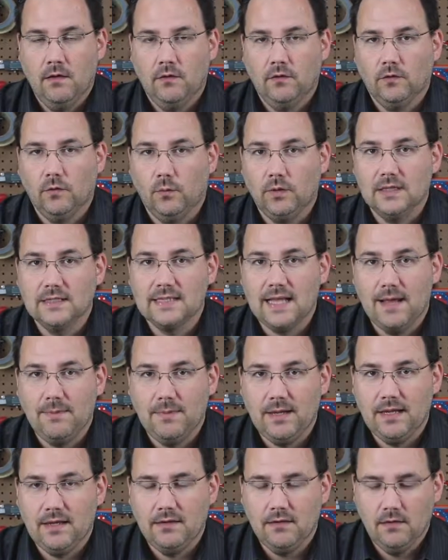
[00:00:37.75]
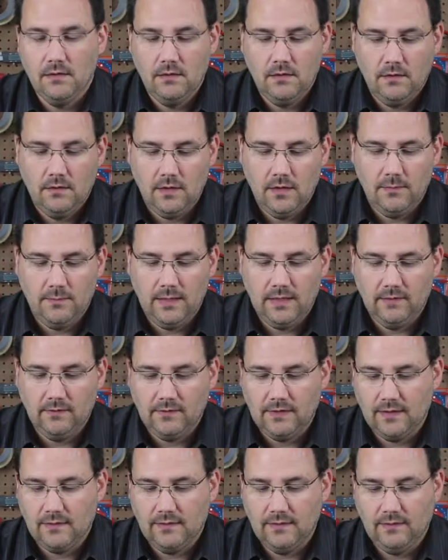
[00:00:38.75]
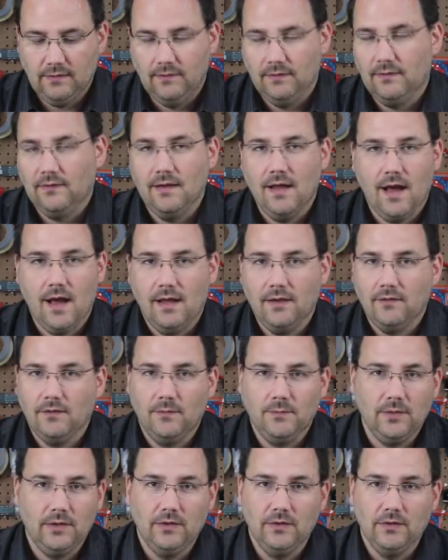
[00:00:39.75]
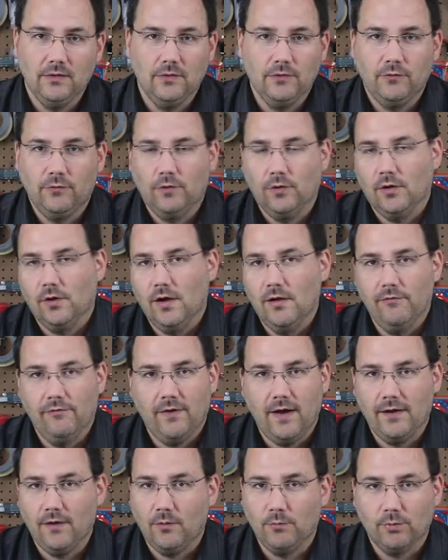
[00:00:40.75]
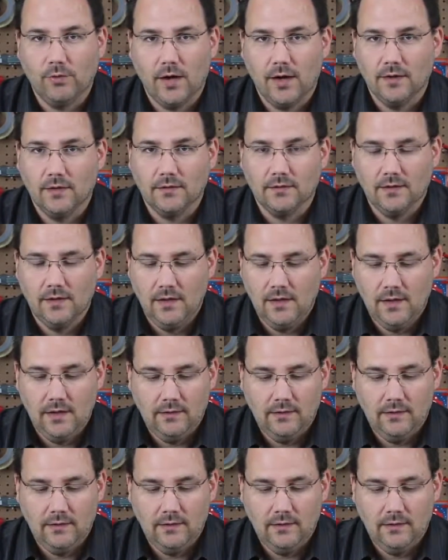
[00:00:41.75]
So, what does that mean? That means that this is not to be used for a final product.